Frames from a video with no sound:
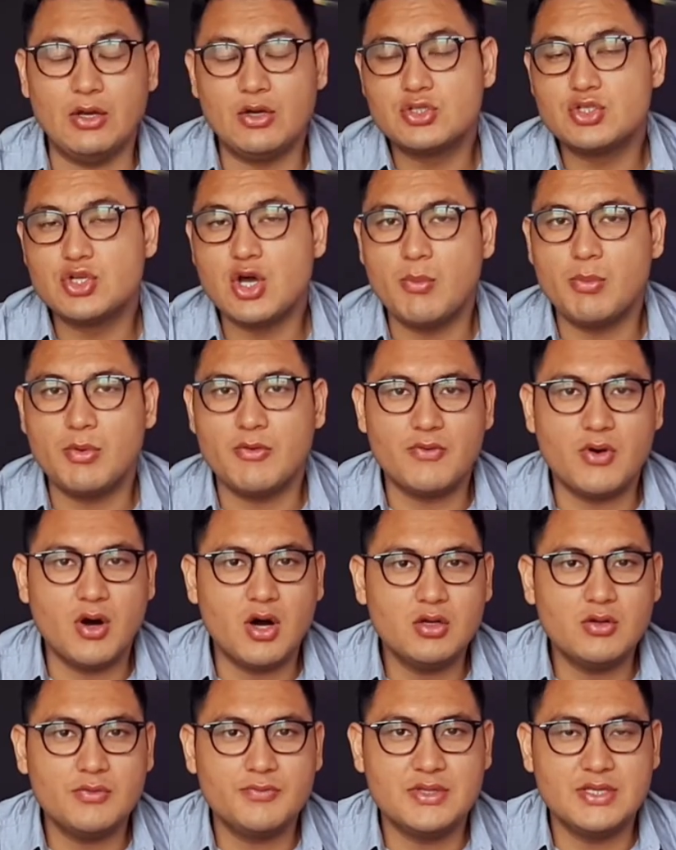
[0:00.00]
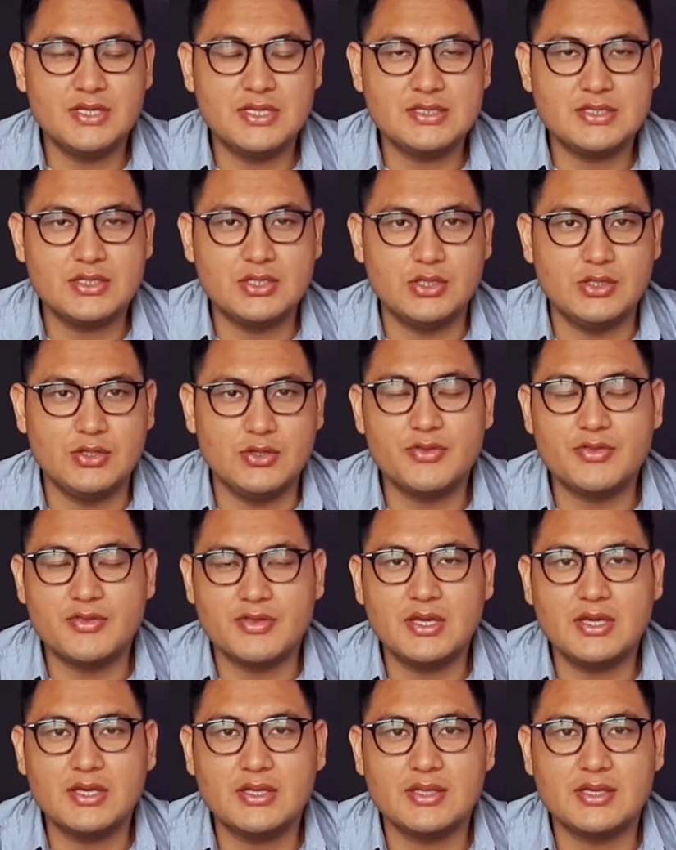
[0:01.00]
on top of all of this, you
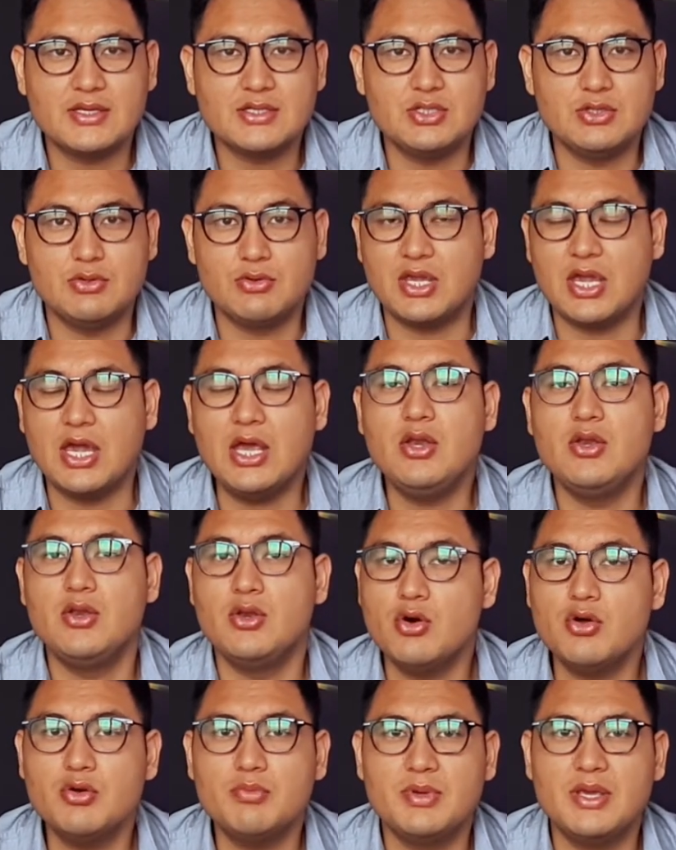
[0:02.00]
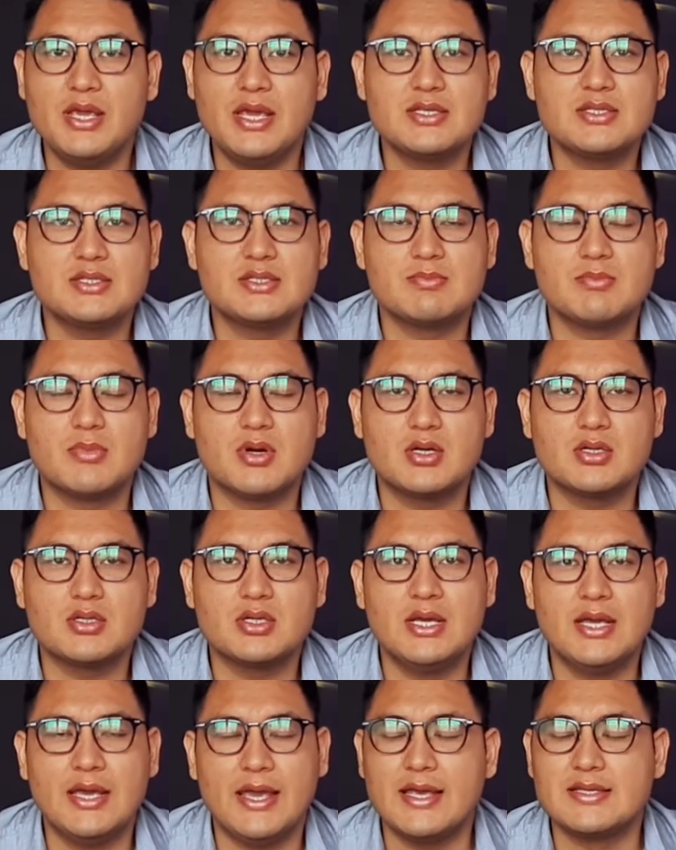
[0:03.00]
think that you cannot be as smart
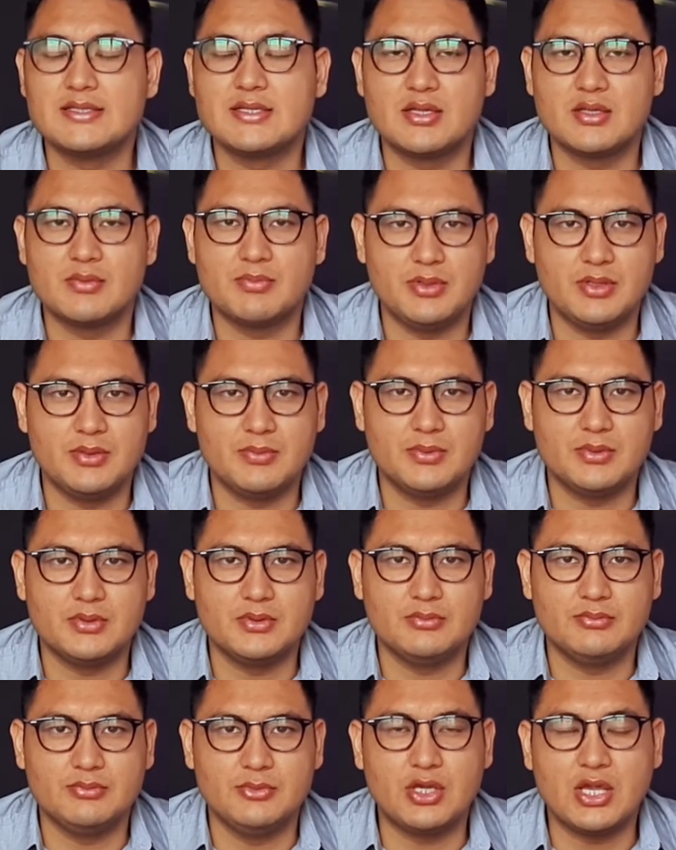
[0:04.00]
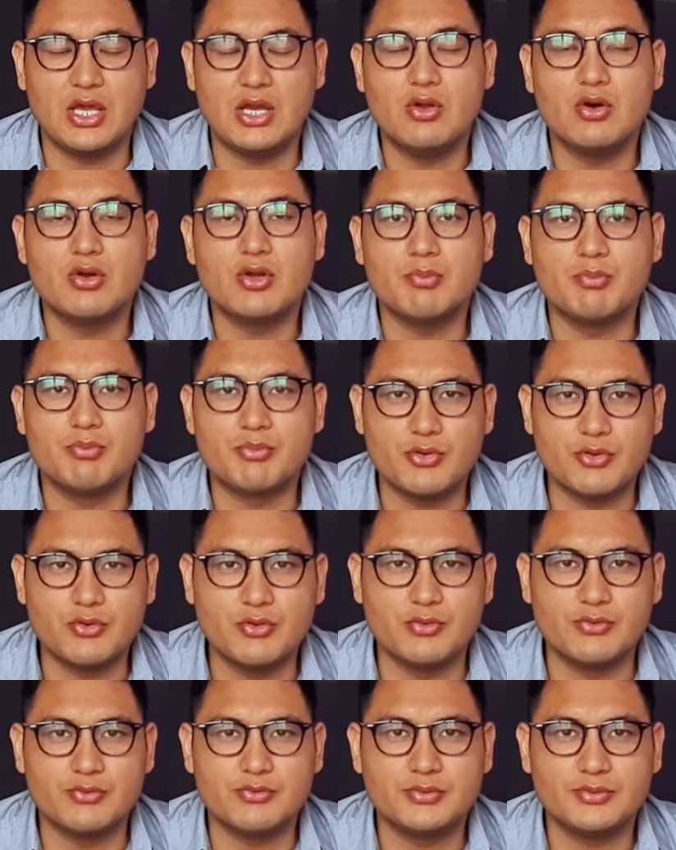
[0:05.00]
as other people, you cannot
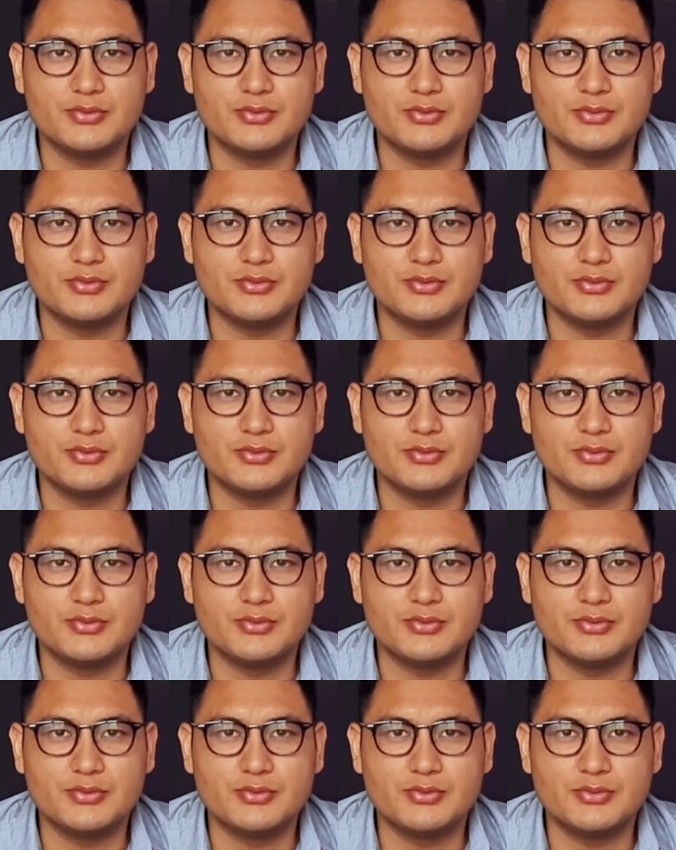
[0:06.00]
improve?